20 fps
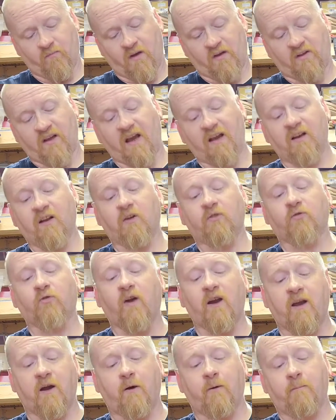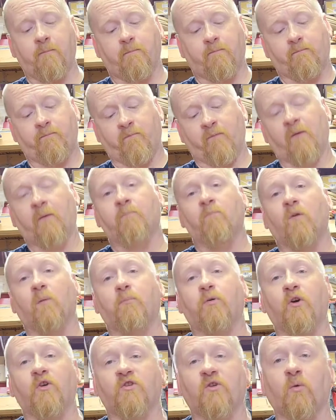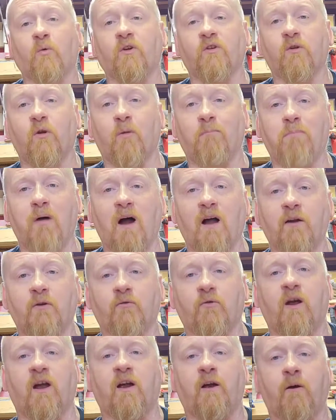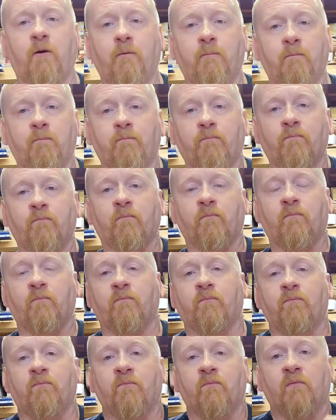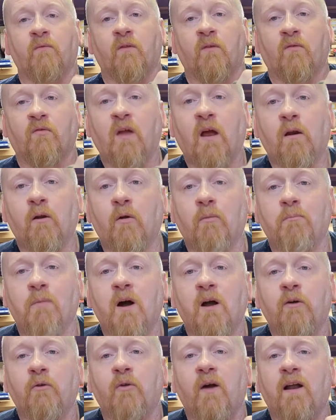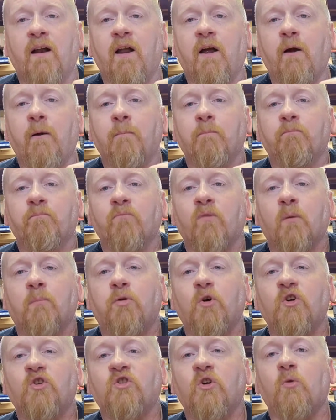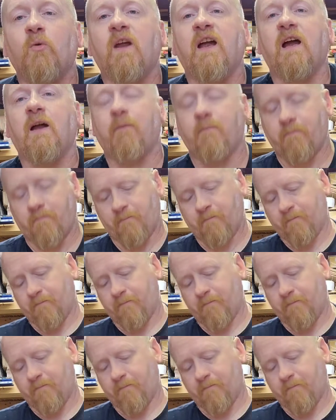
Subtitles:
You take this right here, push on this little button right here. That little button right there, push on it